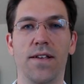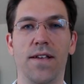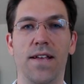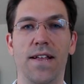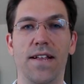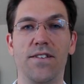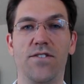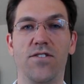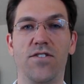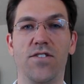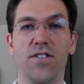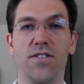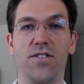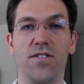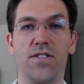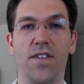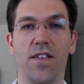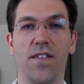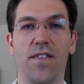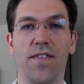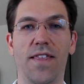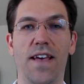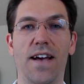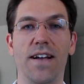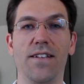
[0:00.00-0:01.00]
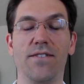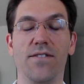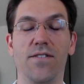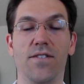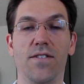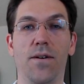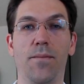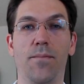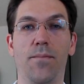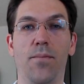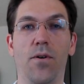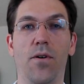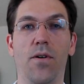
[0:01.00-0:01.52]
It's just that
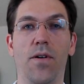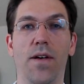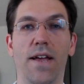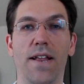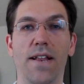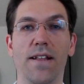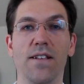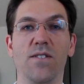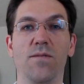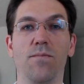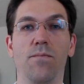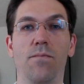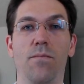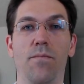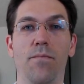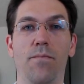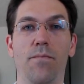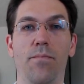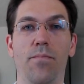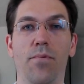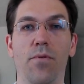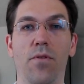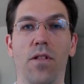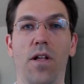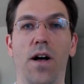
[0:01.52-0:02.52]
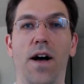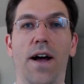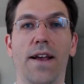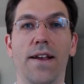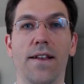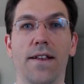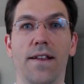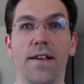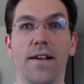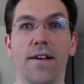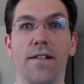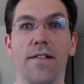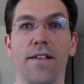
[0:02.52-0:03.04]
simple and it's
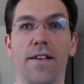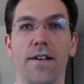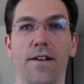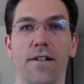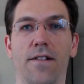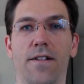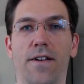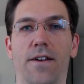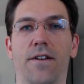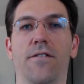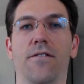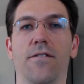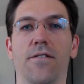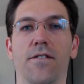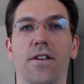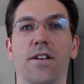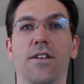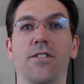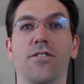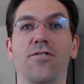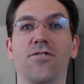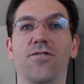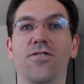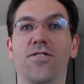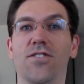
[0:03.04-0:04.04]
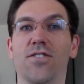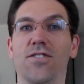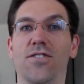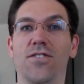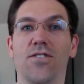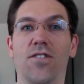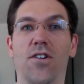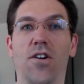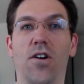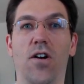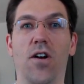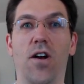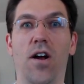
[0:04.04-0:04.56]
blindingly clear. And you just
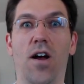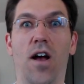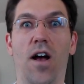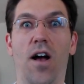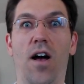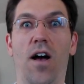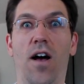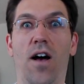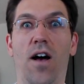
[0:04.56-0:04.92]
are,